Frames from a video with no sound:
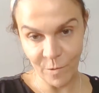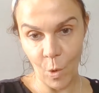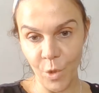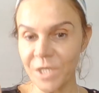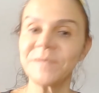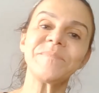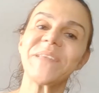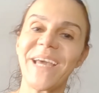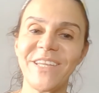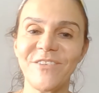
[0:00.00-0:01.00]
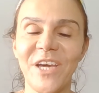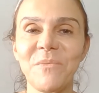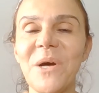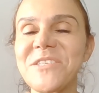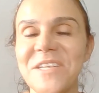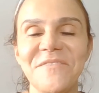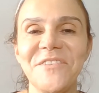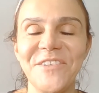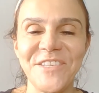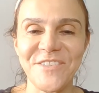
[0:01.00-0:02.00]
corner, and you can watch it if
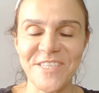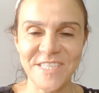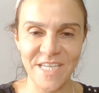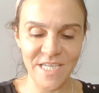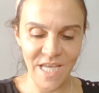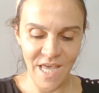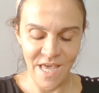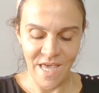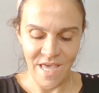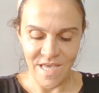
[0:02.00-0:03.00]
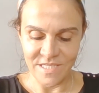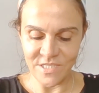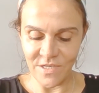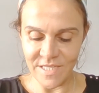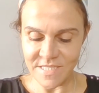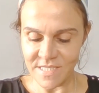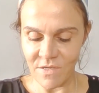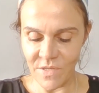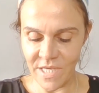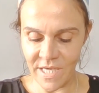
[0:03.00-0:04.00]
you're interested. So let's
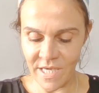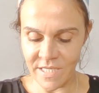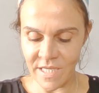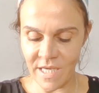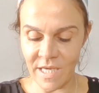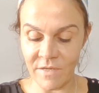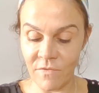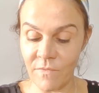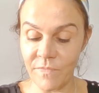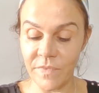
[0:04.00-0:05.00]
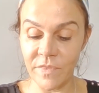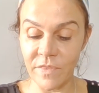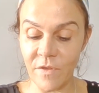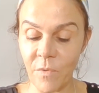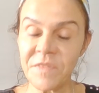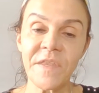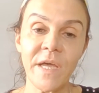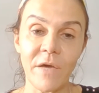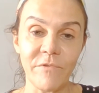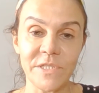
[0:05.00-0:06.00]
go ahead, and the one thing
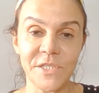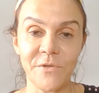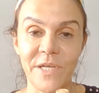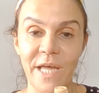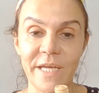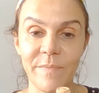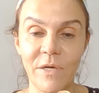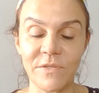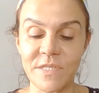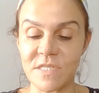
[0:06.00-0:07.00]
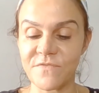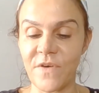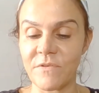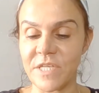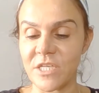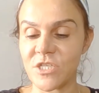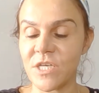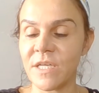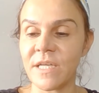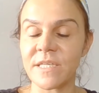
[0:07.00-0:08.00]
I really don't like about this
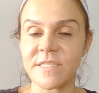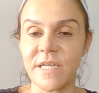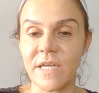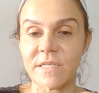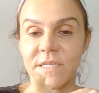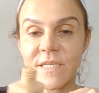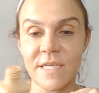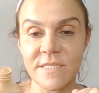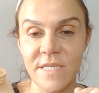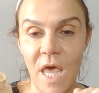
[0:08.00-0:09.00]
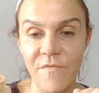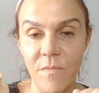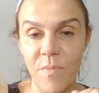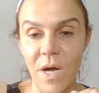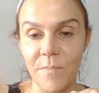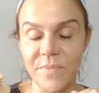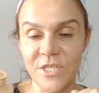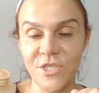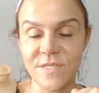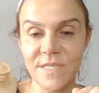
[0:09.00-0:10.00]
foundation is that it doesn't have a pump. It
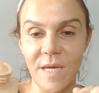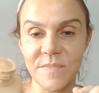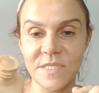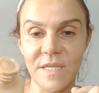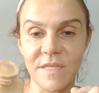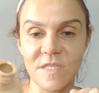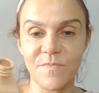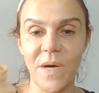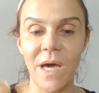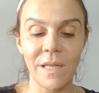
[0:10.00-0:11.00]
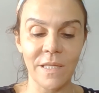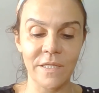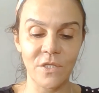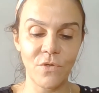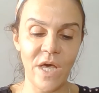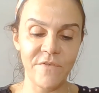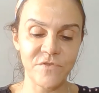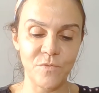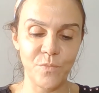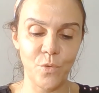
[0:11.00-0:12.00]
just comes in this bottle and you have
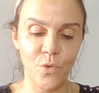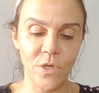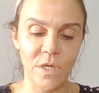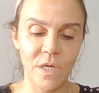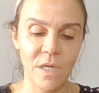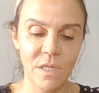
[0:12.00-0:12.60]
to pour